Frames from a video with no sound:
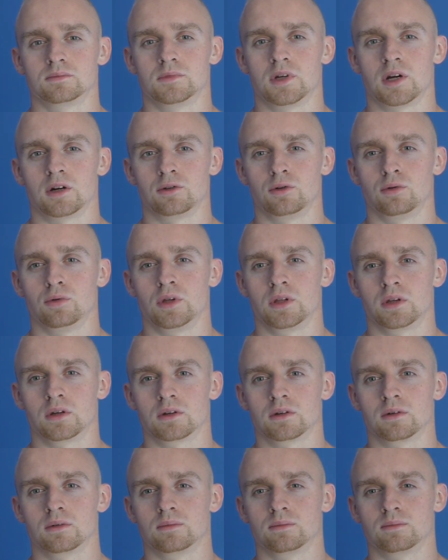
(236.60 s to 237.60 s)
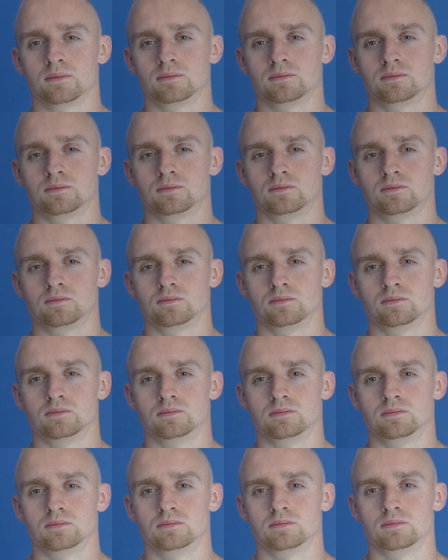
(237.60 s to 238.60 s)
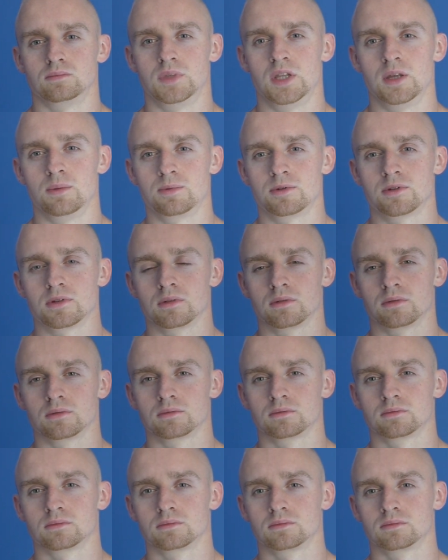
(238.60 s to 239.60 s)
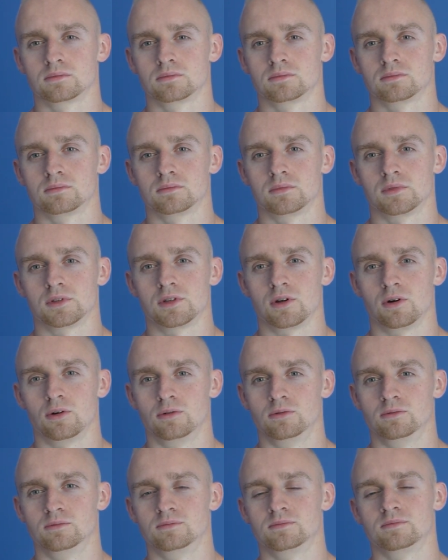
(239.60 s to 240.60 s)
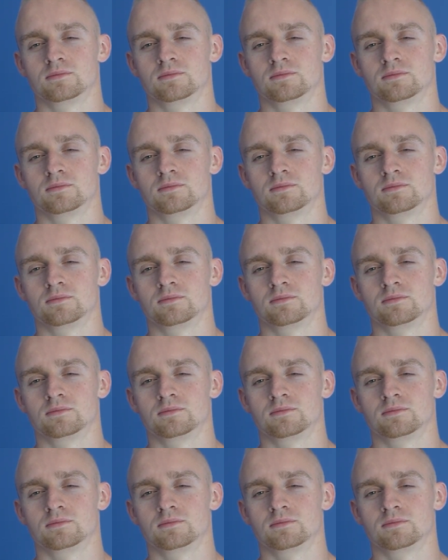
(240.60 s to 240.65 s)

they are doing dips, so